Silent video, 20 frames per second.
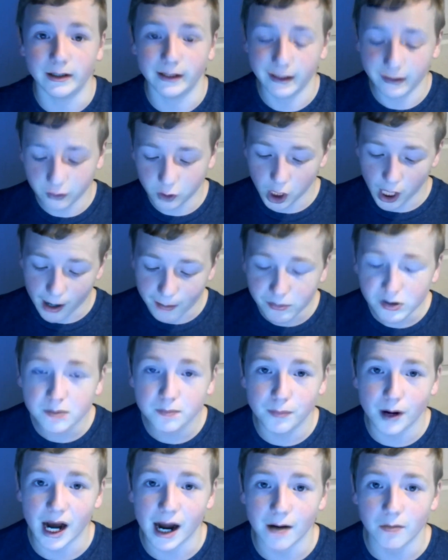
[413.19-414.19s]
I would
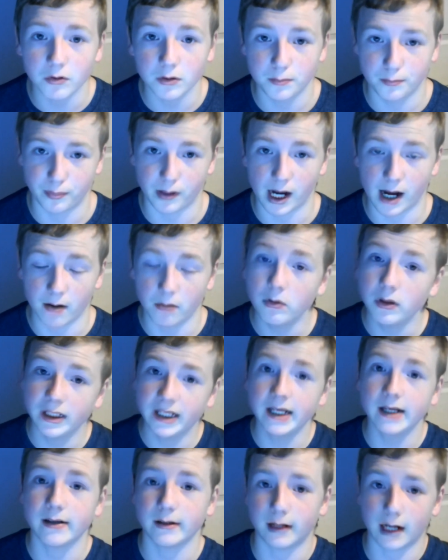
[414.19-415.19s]

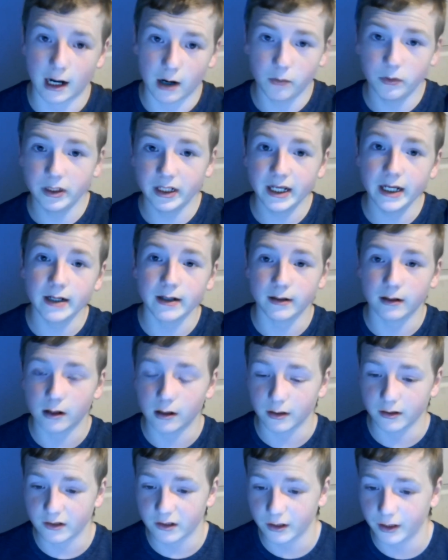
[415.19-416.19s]
get it. I would get it,
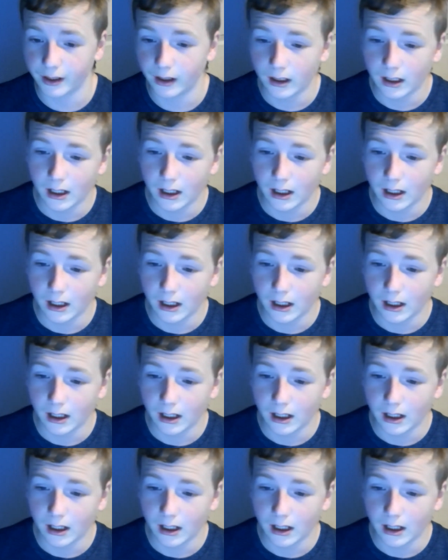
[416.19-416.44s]
honestly.